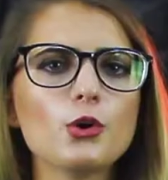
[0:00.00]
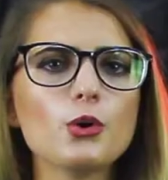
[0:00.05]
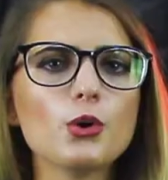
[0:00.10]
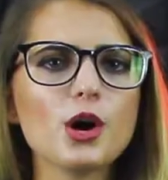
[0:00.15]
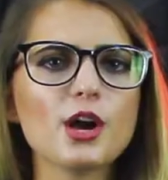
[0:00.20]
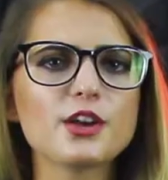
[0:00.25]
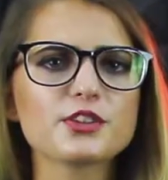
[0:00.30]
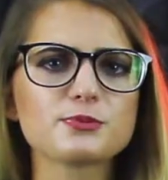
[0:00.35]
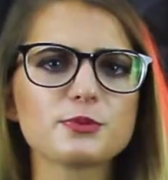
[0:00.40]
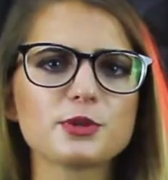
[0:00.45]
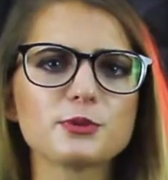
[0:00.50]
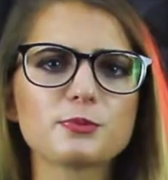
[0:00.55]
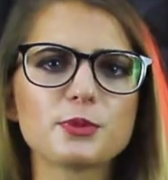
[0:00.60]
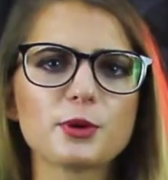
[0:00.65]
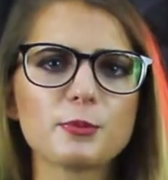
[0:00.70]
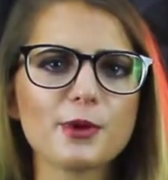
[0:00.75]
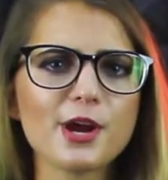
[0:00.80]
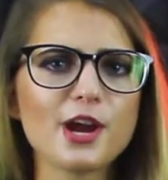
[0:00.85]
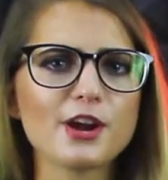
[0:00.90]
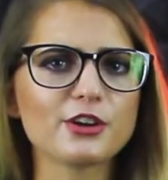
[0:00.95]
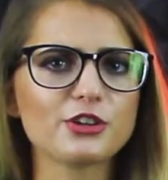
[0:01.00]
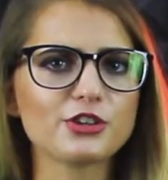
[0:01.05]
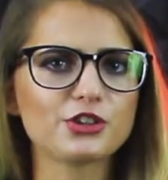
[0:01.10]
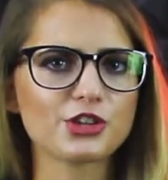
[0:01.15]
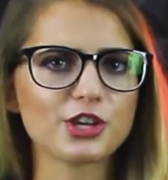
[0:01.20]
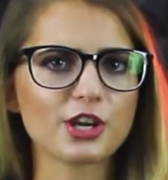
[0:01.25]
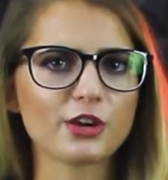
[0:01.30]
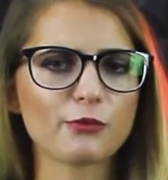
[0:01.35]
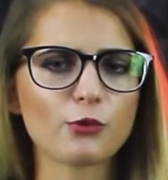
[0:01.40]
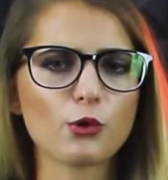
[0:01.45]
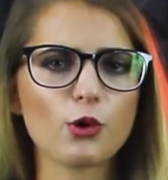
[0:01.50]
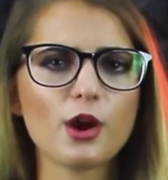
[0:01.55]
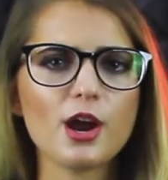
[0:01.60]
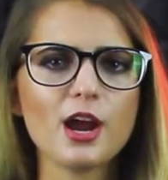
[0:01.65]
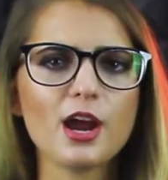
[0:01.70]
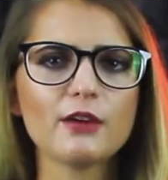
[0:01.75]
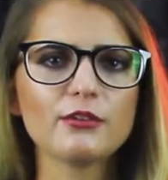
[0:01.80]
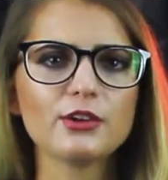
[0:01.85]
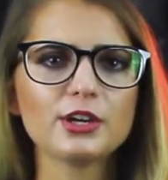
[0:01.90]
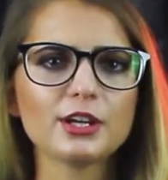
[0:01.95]
who has been preparing Cech for
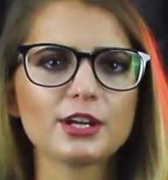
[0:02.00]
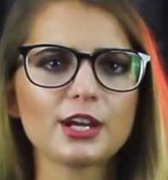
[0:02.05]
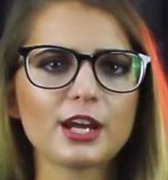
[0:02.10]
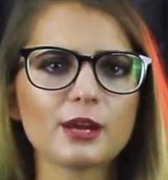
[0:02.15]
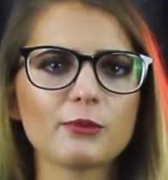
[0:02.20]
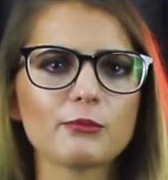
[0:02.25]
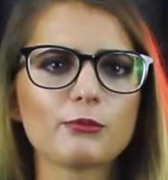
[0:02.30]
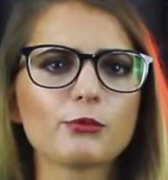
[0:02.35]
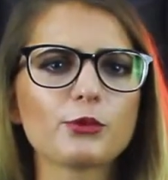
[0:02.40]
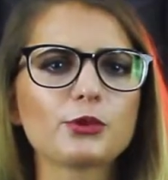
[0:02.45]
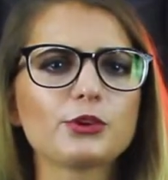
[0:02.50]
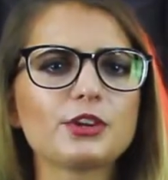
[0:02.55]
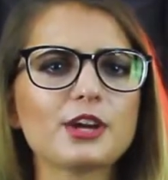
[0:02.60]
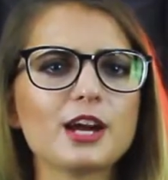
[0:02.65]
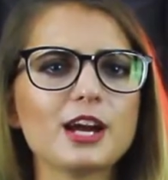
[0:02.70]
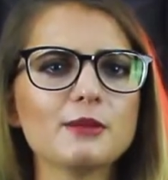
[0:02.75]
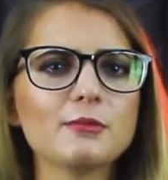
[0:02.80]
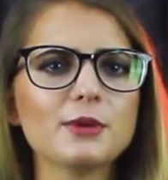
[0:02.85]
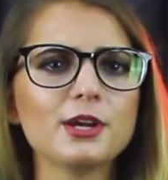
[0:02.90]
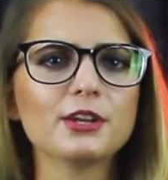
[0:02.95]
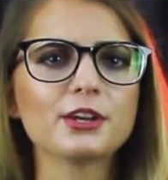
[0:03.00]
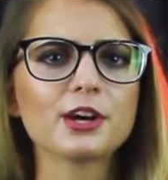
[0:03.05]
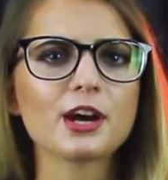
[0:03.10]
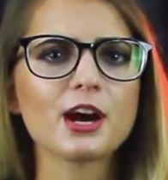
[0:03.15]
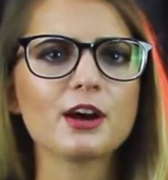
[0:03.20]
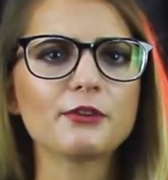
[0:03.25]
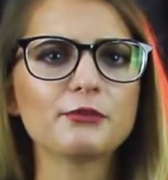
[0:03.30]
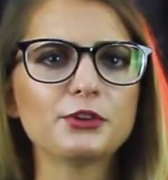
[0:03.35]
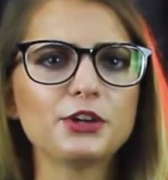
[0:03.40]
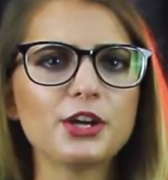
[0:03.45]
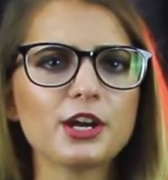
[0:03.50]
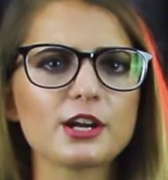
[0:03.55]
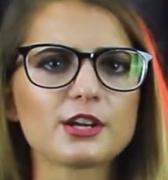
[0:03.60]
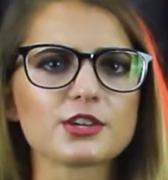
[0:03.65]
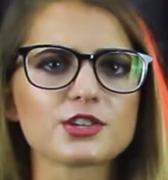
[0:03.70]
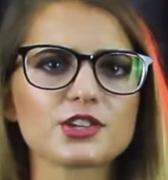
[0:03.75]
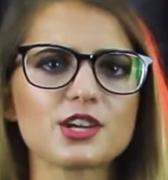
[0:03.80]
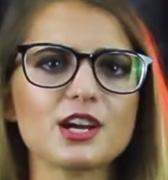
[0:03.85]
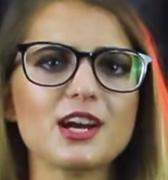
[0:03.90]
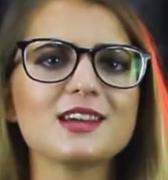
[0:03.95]
every game for nine and a half
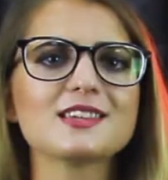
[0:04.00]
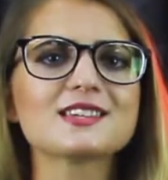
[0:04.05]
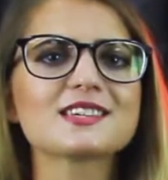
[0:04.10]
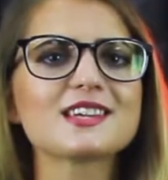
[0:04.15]
years and